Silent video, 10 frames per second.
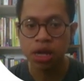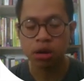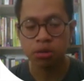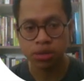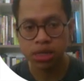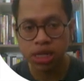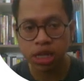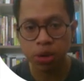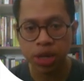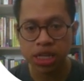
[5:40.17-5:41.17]

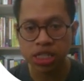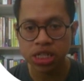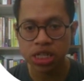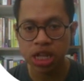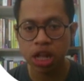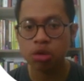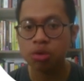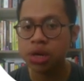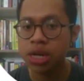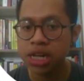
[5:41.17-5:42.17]
Causality connection and
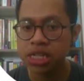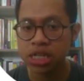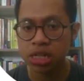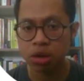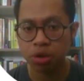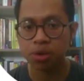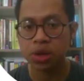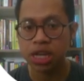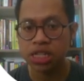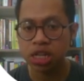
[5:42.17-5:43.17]
correlation or
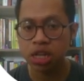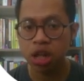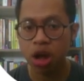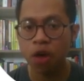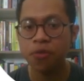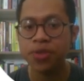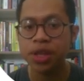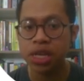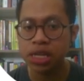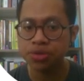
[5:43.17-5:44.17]
connection of
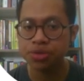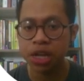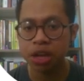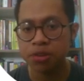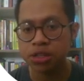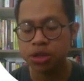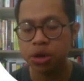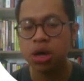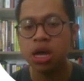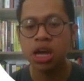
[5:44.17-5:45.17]
the history event.
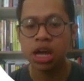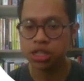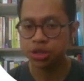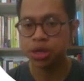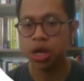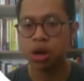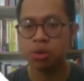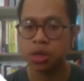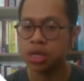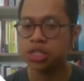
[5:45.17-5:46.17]
So as you
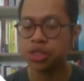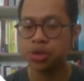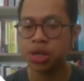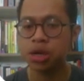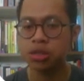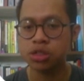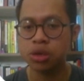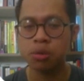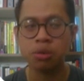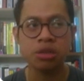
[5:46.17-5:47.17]
know, the history
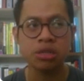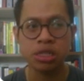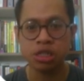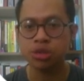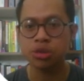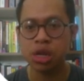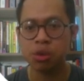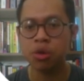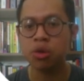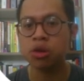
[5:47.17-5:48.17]
also we
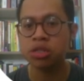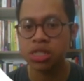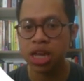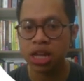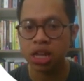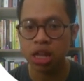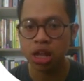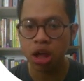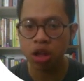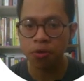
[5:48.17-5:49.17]
usually will contain a
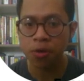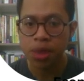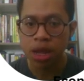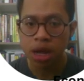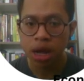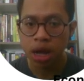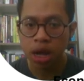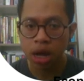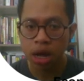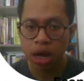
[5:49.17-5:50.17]
lot of
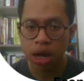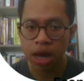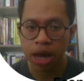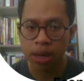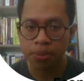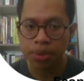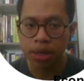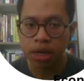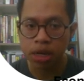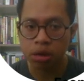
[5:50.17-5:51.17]
like
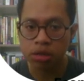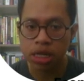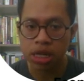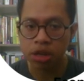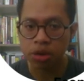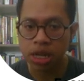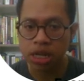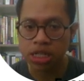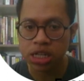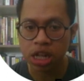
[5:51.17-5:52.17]
causality
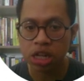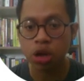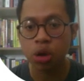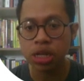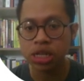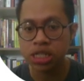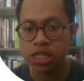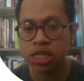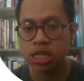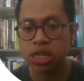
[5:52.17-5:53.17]
connection and the
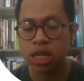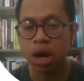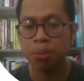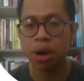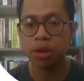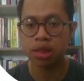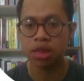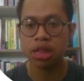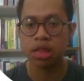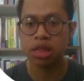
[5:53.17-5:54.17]
condition about
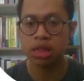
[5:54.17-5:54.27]
the